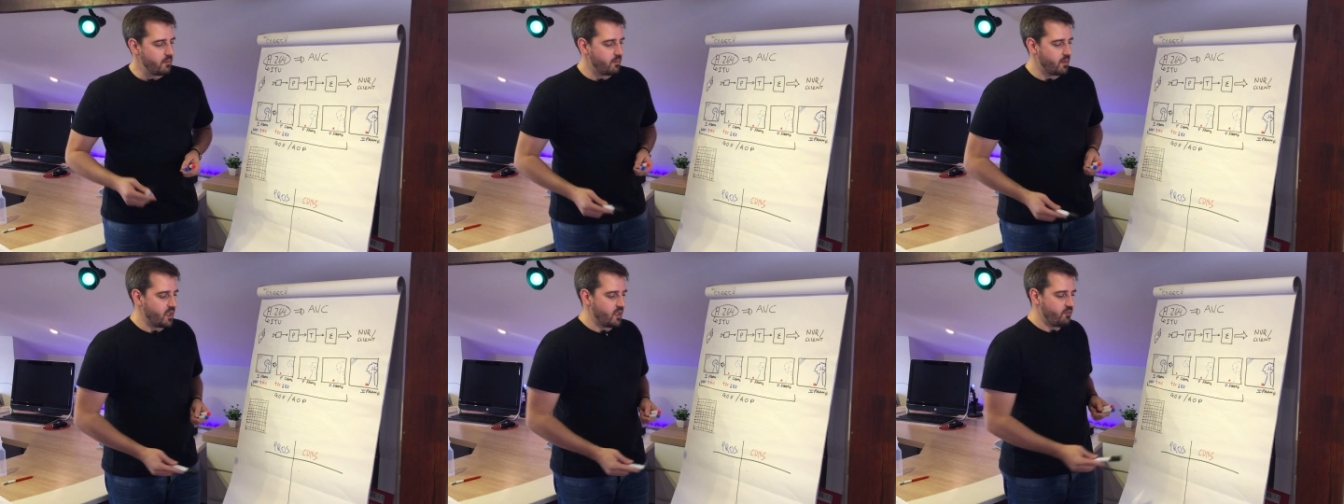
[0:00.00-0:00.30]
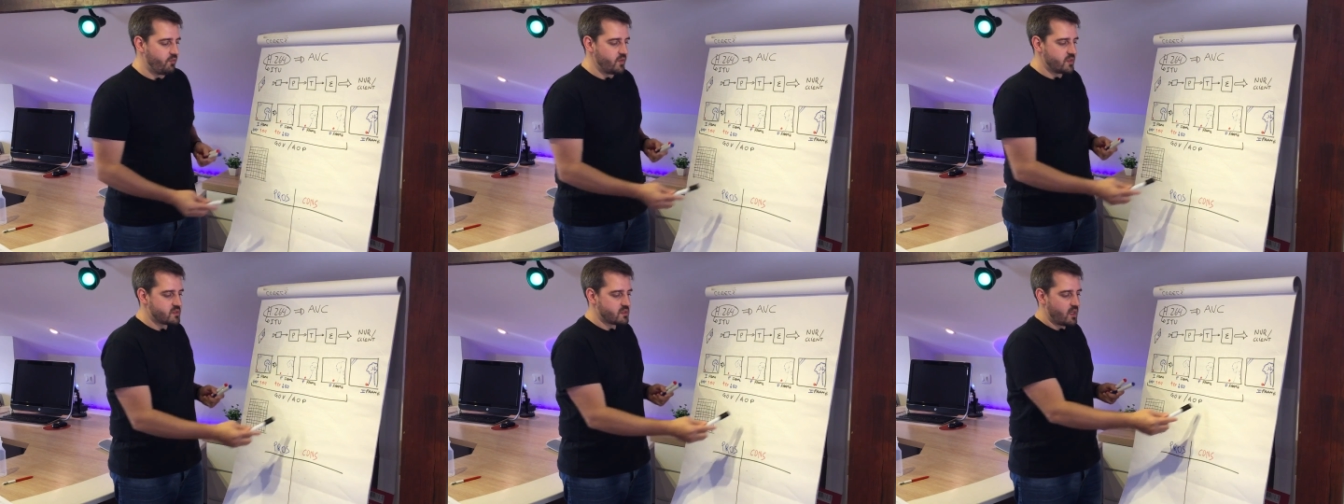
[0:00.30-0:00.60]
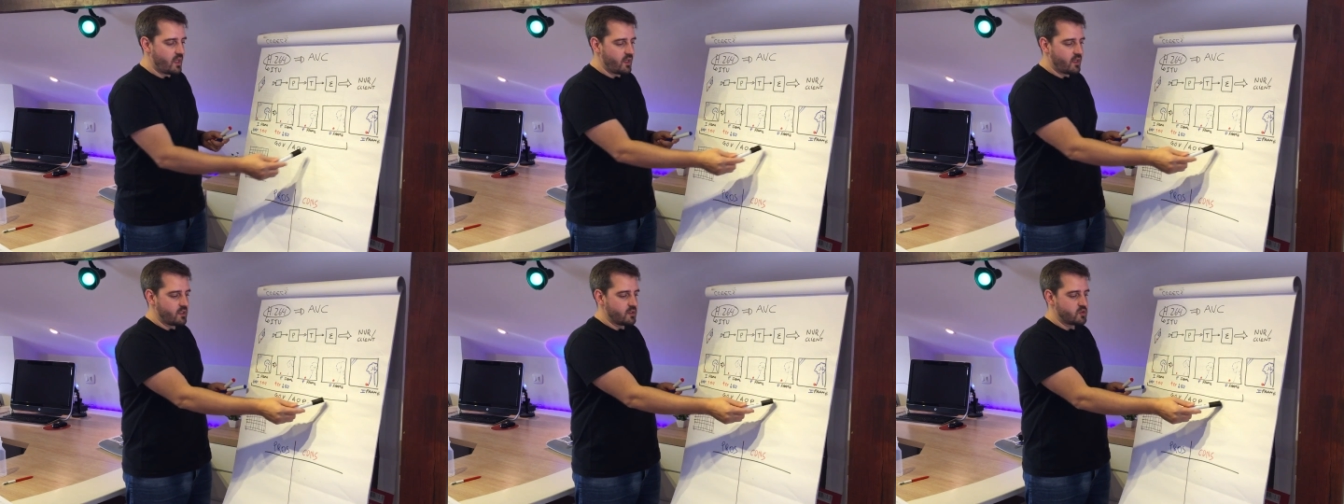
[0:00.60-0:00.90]
But if it's
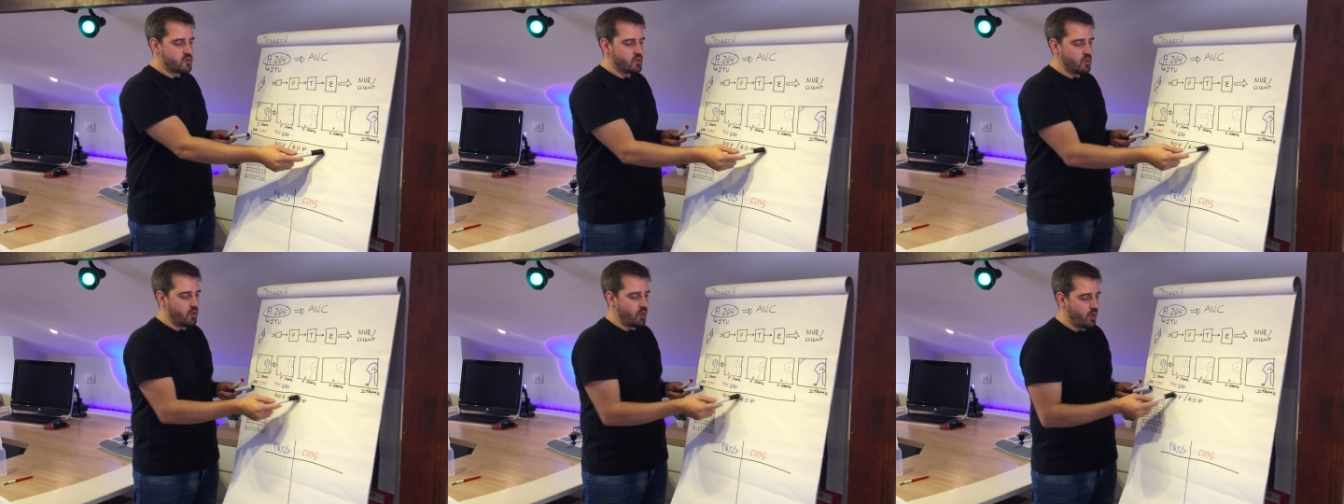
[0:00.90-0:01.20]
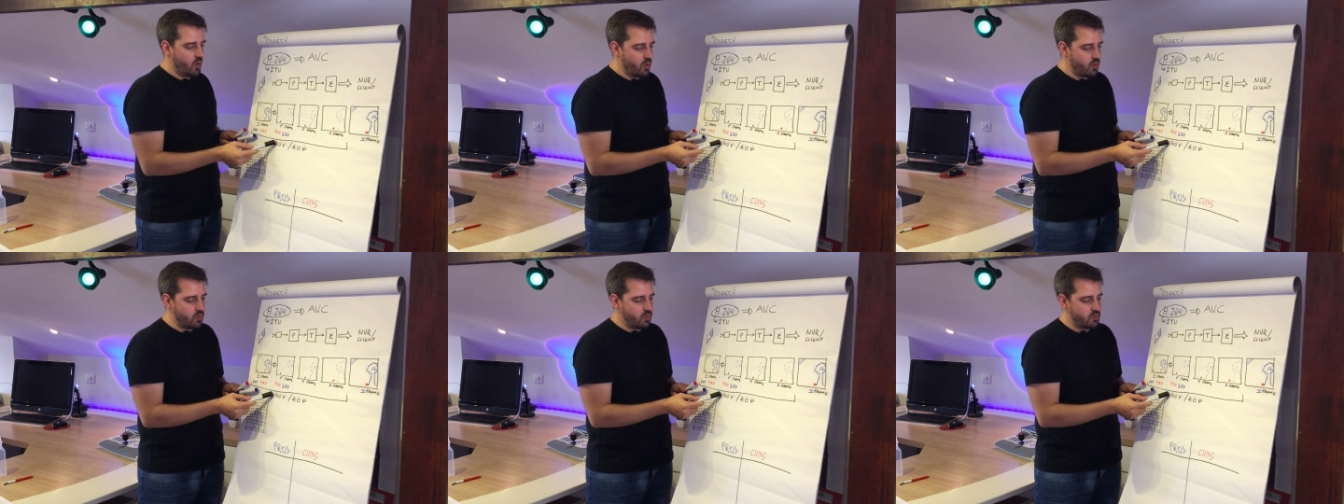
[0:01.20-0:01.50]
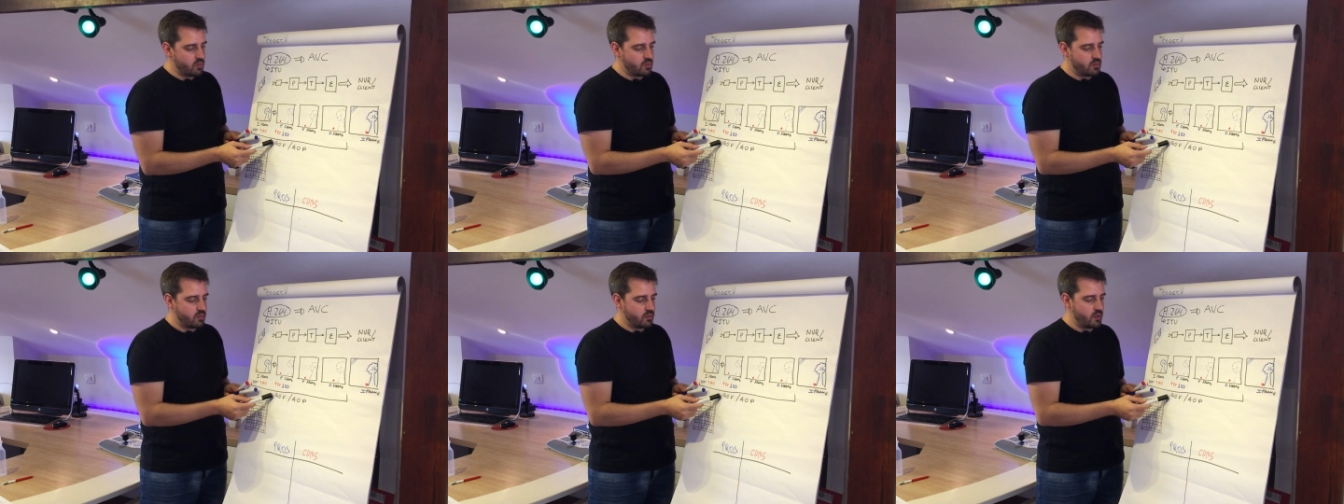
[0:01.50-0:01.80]
like a too low,
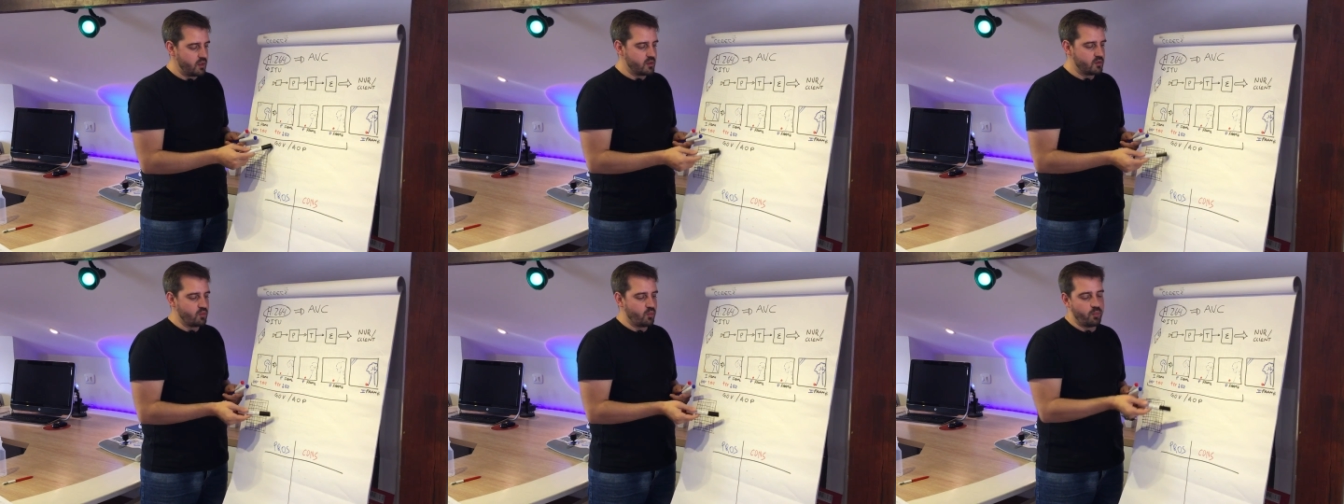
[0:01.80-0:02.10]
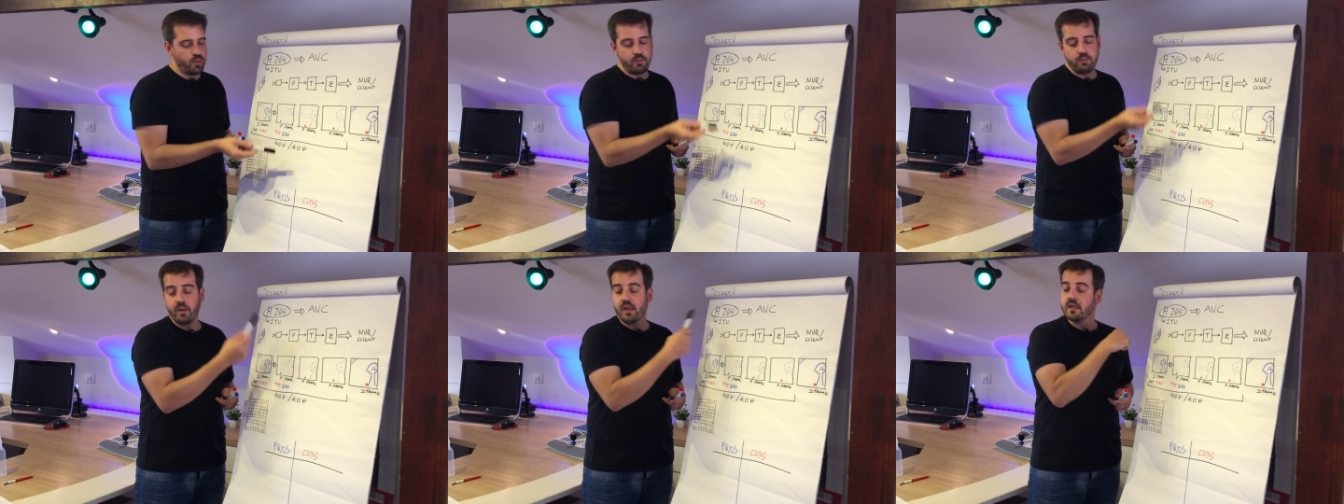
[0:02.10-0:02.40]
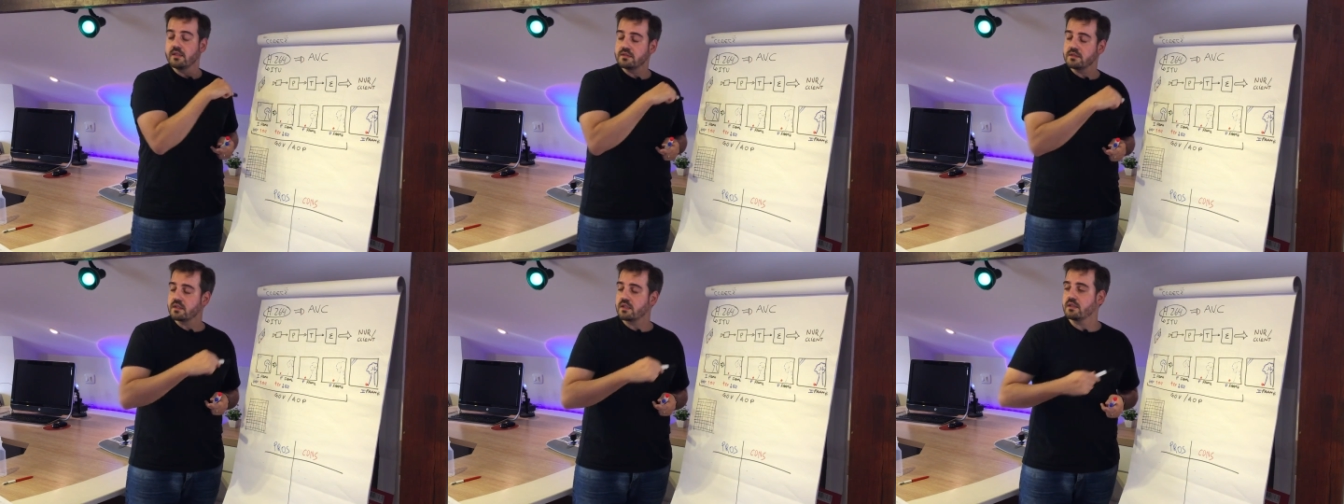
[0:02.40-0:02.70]
it will be
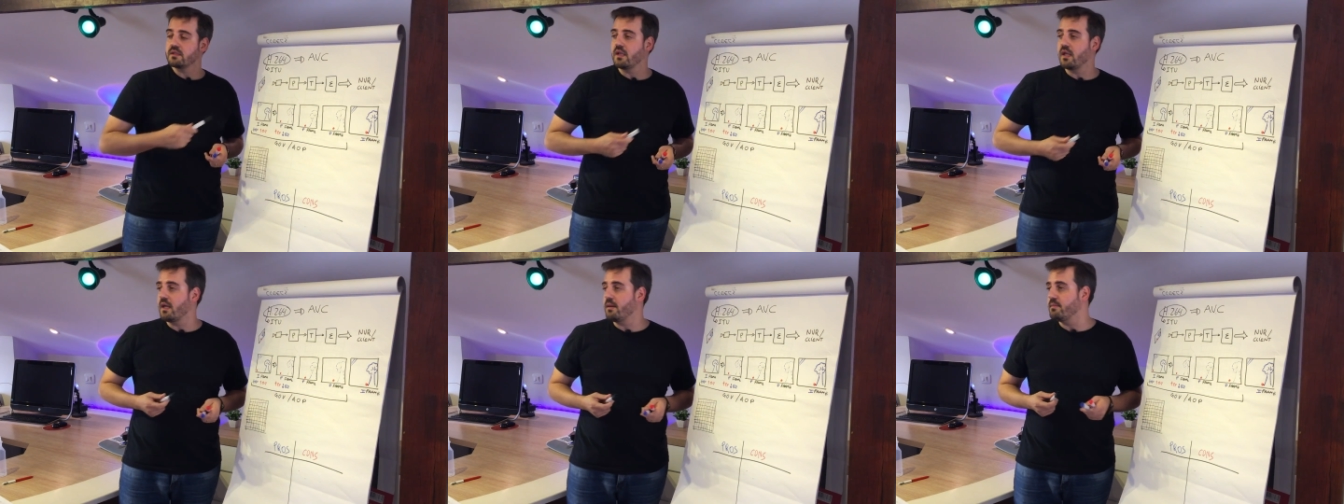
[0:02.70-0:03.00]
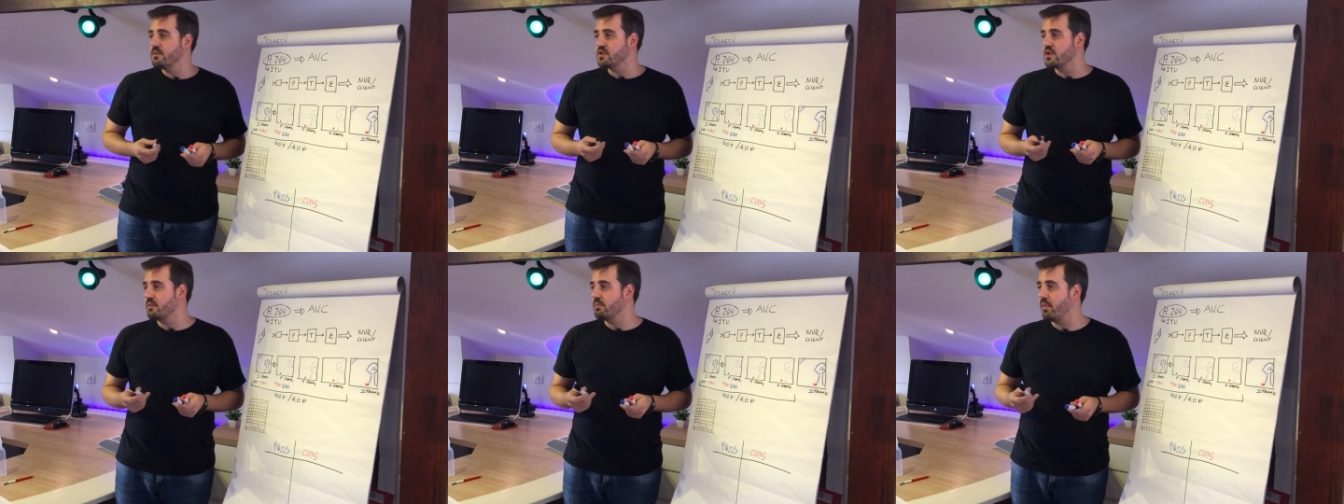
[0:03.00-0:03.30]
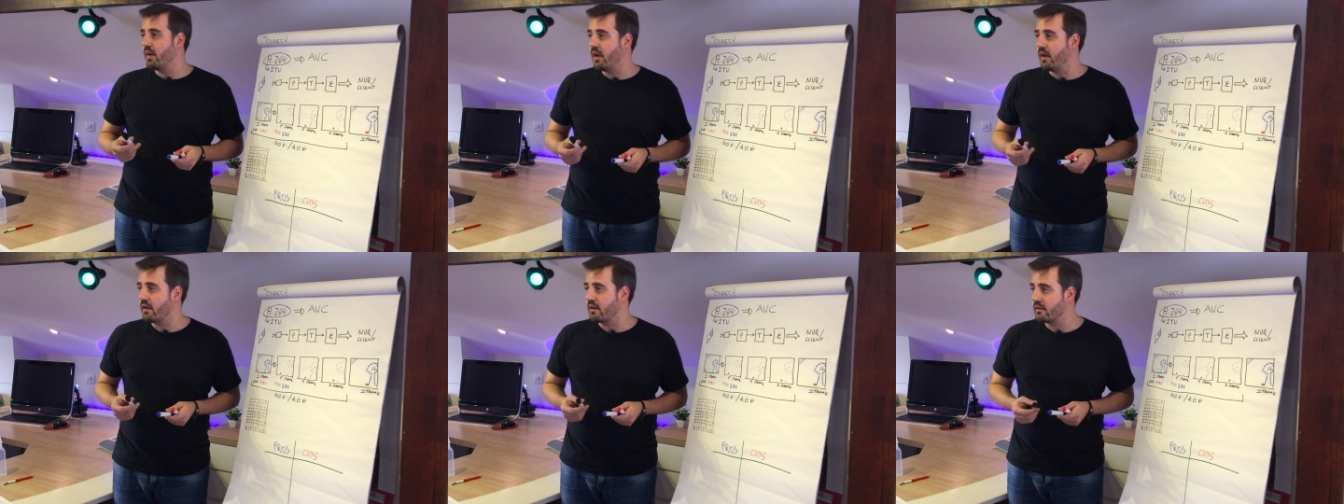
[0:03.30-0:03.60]
basically the
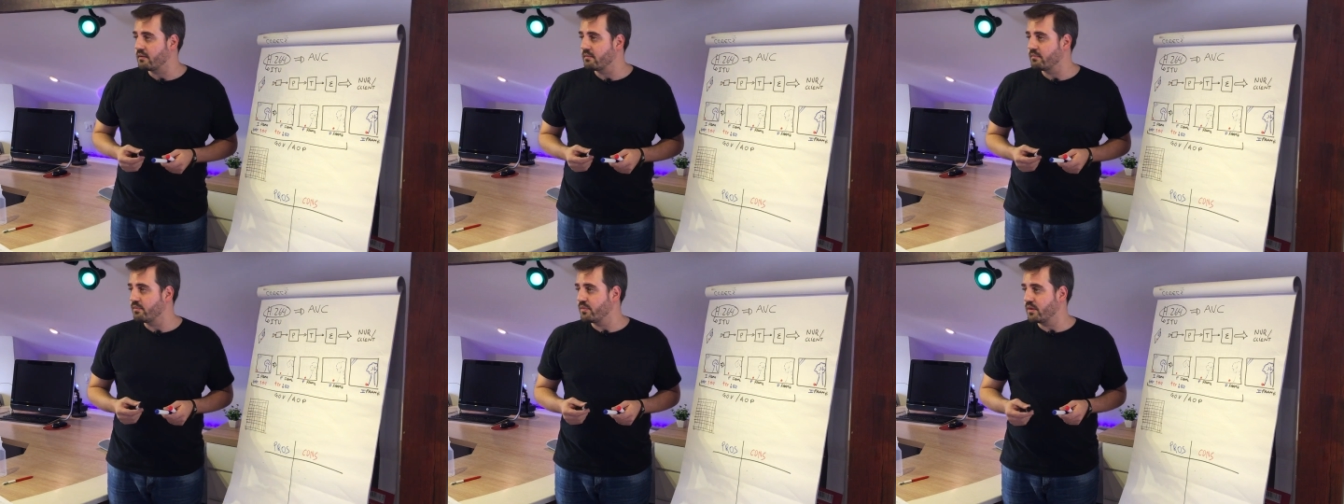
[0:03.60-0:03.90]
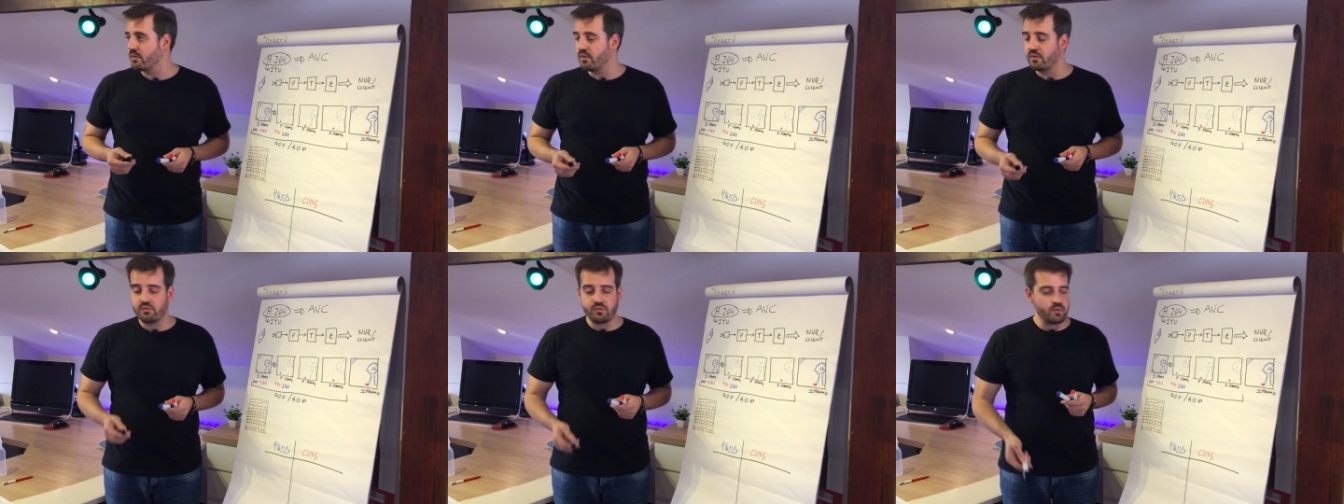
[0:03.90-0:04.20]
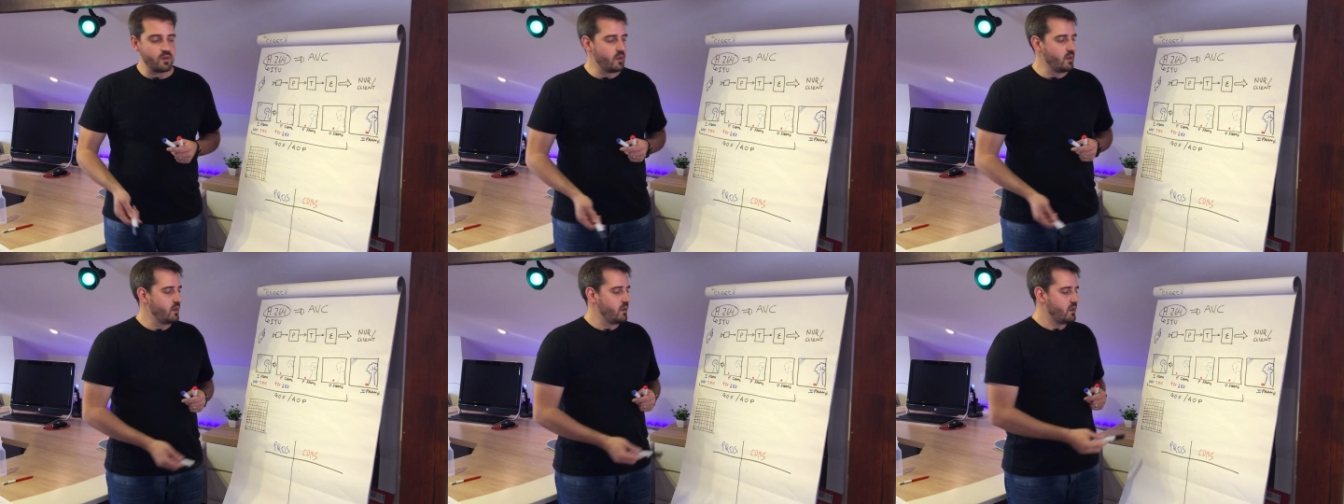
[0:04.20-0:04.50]
MJPEG with